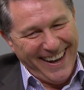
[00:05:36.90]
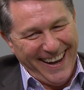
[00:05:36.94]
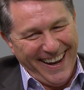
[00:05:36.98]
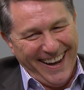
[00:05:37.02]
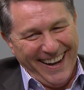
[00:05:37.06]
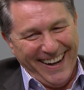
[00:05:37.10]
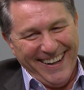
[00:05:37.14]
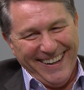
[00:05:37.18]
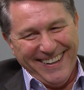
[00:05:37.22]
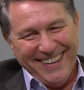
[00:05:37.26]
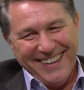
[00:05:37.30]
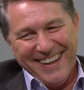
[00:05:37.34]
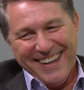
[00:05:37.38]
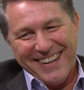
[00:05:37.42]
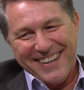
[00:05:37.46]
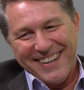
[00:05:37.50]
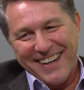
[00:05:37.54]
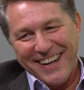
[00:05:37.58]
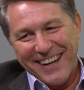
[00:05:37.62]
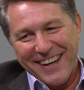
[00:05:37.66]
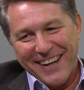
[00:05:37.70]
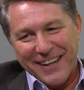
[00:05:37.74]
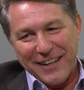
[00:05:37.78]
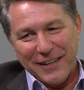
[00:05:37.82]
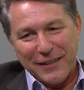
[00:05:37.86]
and then
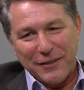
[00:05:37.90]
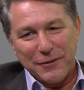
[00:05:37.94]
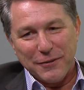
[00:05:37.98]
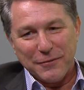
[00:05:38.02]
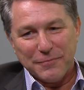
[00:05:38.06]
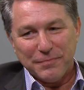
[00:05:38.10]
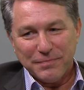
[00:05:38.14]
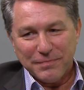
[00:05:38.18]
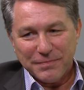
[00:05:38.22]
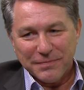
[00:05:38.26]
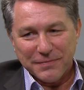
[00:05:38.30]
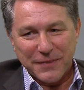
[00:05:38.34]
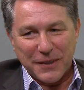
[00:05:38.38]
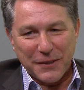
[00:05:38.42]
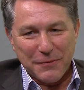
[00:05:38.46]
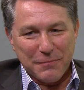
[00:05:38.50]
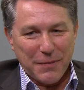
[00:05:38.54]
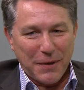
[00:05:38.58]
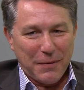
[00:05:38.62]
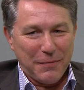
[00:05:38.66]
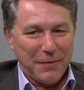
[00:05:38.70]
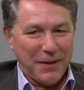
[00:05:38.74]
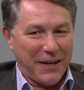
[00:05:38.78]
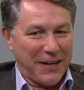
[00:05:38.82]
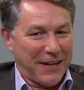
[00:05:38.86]
I thought, mm,
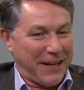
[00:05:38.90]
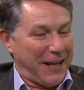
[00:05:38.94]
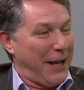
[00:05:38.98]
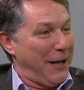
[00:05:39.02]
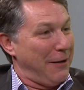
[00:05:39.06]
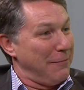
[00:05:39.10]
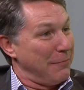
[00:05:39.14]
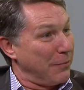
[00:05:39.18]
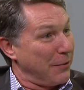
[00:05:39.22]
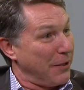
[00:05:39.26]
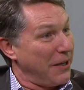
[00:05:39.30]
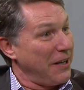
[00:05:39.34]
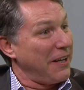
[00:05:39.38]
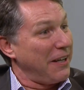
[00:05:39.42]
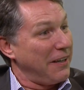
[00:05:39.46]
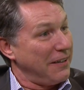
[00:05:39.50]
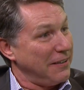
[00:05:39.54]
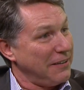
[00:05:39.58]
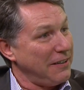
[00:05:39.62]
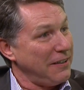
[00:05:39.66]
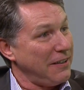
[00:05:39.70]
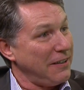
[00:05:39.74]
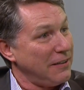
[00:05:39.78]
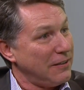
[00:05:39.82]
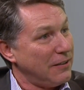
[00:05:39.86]
maybe I can bring
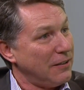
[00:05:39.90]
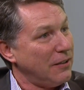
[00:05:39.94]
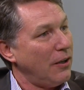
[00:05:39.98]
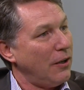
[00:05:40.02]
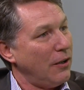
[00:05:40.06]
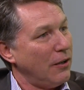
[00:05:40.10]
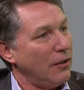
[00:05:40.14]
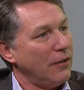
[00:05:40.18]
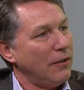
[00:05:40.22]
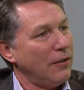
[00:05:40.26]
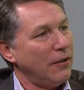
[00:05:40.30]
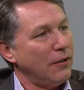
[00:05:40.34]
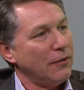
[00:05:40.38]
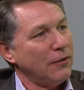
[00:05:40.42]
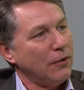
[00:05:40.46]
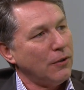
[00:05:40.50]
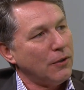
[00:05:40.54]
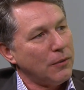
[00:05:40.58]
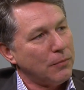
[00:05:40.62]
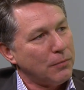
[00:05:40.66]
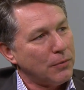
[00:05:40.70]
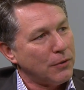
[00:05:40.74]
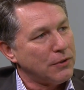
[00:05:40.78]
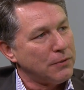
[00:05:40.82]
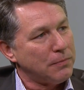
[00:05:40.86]
indeed uh,
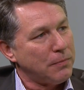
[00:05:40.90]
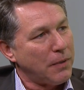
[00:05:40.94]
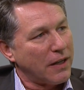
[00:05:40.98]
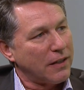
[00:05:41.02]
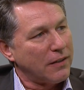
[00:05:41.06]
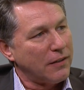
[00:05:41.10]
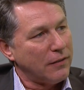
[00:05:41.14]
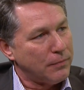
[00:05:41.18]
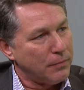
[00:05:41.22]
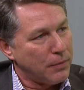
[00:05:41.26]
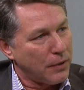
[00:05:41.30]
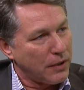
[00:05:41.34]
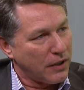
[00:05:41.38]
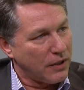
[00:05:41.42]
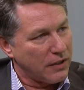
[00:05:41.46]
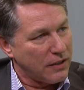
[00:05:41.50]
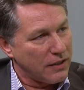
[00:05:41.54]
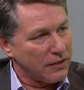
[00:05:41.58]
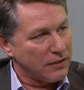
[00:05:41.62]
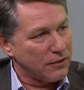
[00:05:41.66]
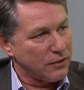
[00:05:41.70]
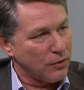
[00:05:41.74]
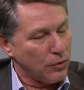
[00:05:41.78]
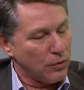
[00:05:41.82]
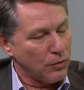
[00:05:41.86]
another perspective. But it
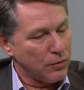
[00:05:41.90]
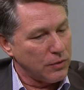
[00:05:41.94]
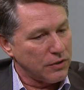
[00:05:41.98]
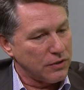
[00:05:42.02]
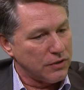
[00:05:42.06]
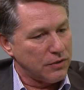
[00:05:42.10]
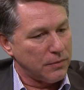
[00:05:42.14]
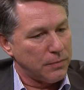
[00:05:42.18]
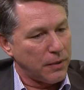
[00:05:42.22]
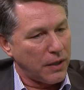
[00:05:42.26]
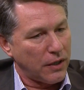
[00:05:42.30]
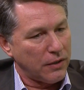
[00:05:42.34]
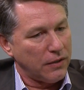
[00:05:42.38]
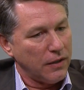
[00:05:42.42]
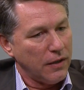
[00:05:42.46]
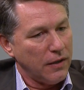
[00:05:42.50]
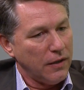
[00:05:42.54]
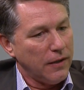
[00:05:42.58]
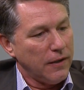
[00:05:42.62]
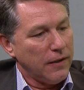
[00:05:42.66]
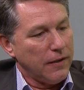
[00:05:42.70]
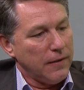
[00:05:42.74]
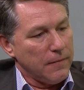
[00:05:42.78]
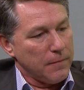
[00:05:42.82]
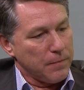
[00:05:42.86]
is always about
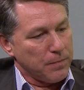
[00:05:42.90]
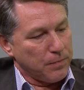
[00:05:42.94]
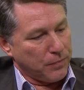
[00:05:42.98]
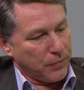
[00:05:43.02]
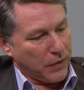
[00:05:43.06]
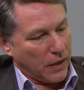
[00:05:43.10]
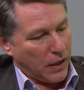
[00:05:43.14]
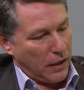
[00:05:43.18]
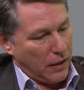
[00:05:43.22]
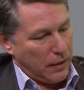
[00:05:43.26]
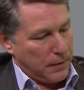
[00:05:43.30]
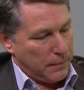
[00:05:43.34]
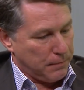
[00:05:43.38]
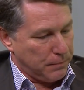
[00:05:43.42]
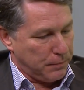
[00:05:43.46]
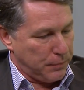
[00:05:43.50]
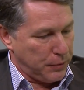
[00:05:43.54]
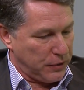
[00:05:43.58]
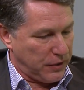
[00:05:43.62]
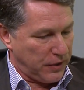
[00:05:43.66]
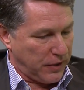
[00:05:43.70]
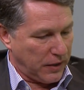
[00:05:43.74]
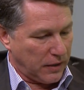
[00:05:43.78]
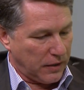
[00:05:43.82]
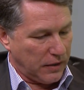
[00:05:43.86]
um,
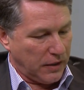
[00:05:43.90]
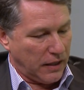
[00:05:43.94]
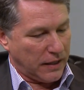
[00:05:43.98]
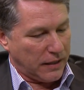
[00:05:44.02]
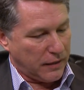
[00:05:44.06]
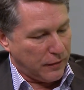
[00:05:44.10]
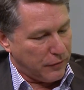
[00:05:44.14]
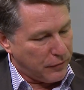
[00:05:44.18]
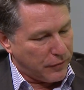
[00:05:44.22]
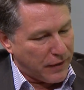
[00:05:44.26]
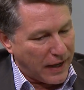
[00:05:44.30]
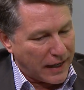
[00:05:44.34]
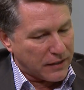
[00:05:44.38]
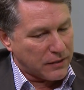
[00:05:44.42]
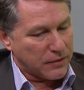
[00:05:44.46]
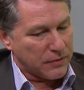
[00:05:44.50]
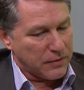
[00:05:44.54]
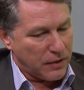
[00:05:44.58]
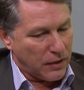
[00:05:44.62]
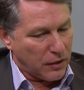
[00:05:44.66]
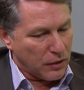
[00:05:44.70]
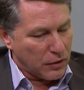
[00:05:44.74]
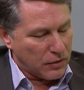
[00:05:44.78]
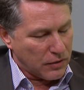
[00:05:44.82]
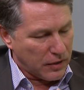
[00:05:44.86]
putting like a
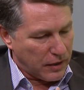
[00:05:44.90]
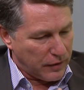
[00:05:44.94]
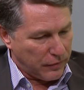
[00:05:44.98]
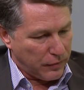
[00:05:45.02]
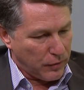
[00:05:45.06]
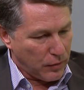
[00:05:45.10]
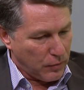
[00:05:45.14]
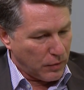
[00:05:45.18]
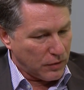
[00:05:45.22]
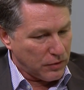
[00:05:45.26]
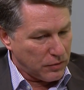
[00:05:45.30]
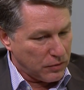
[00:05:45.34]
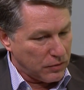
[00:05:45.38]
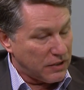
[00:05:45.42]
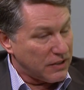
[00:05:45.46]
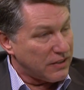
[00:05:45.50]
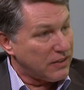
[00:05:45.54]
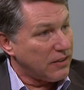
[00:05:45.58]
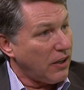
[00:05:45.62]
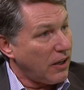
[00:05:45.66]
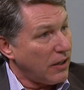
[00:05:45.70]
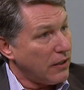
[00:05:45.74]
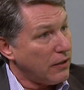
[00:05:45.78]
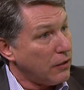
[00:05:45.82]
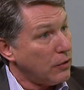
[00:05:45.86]
factory. if you want to
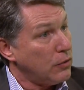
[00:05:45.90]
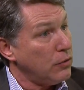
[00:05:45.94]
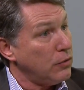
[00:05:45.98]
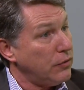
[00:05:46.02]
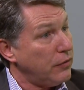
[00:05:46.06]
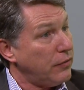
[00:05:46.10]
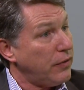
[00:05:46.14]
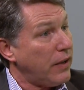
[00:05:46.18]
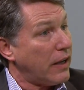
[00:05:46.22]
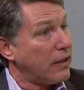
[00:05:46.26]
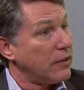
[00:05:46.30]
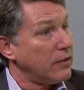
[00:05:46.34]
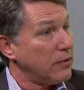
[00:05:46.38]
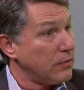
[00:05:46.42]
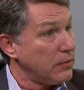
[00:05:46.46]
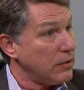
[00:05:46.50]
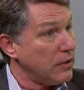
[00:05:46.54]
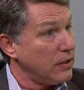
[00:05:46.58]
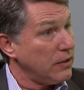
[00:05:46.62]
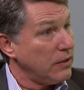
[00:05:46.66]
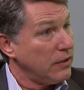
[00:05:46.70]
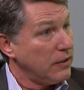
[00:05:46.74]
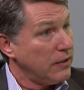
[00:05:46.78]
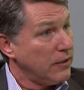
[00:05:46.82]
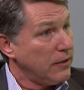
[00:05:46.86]
design a good
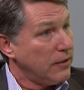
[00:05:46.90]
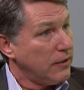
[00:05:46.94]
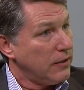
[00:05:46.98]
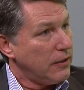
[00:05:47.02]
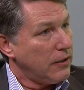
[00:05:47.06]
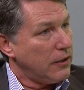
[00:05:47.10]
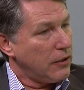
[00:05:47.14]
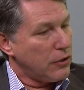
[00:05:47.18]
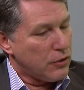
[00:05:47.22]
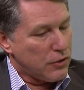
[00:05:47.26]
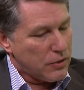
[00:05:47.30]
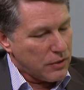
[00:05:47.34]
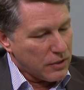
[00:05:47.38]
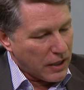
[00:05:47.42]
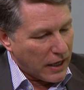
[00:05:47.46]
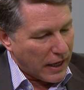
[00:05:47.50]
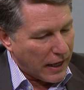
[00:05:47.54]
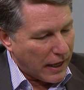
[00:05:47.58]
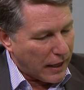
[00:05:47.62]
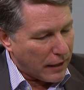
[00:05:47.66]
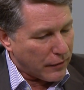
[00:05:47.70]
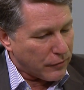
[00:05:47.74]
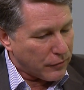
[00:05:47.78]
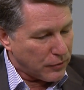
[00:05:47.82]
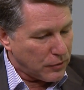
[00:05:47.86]
factory, mm -hmm. you
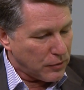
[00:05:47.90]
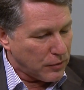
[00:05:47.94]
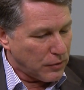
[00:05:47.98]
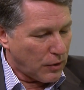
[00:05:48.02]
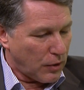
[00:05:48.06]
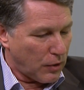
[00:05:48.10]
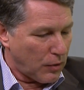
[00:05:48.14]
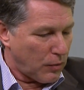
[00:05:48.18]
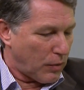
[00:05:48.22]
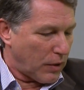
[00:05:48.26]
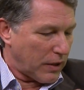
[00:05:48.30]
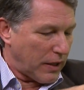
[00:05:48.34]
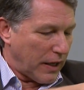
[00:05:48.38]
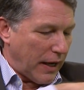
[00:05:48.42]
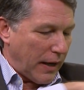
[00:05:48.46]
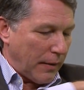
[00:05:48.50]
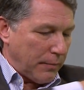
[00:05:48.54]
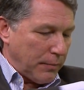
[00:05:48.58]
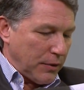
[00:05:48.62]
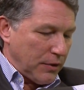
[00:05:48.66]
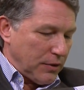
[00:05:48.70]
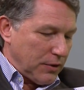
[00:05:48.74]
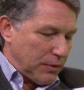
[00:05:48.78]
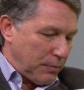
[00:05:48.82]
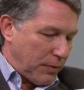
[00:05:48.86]
have to know what
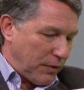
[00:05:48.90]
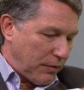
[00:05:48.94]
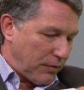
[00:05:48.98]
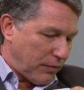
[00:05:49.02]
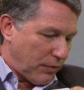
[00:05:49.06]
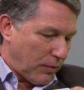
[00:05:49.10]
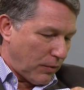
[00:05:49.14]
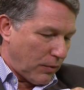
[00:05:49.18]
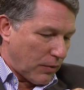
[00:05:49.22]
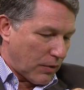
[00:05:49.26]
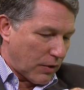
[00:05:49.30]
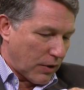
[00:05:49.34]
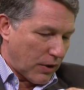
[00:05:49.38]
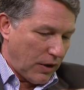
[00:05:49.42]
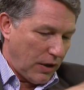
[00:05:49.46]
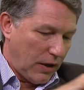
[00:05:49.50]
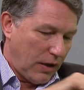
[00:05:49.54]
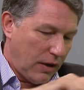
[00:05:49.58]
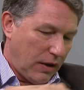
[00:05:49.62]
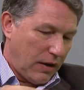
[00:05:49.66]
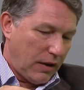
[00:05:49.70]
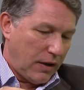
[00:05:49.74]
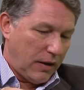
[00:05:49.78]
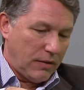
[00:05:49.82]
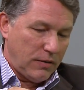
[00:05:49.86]
happens before
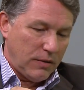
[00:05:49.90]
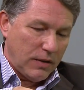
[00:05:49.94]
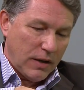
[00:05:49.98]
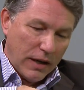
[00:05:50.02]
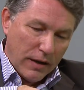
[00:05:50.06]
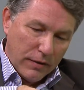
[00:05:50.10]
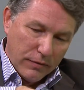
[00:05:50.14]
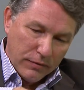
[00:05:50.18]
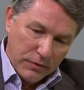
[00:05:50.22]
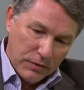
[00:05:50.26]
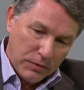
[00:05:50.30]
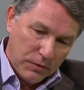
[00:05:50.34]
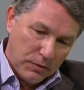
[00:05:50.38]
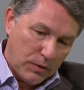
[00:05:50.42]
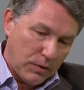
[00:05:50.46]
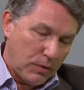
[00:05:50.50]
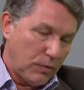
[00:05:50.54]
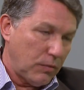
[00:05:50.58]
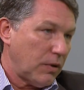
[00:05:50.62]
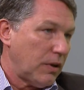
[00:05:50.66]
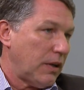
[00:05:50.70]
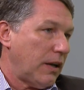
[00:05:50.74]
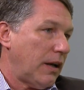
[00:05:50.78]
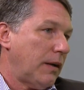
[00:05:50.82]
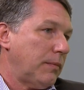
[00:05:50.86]
and you have to know
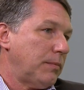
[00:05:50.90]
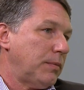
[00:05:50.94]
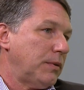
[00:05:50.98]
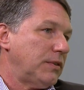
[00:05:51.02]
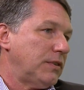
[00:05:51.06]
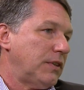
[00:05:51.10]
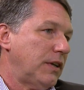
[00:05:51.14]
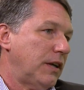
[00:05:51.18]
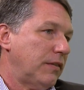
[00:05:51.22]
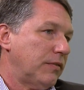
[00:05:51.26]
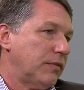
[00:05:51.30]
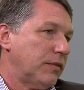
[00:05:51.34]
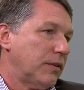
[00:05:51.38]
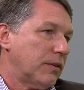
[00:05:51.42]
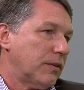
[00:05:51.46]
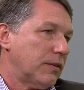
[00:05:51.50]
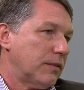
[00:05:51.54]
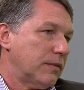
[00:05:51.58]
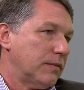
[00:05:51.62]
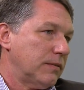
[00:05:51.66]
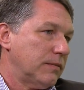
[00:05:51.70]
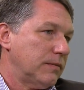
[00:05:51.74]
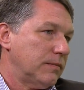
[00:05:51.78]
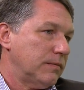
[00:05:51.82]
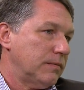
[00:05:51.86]
what happens after.
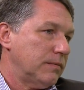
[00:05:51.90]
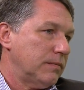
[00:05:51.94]
Yeah.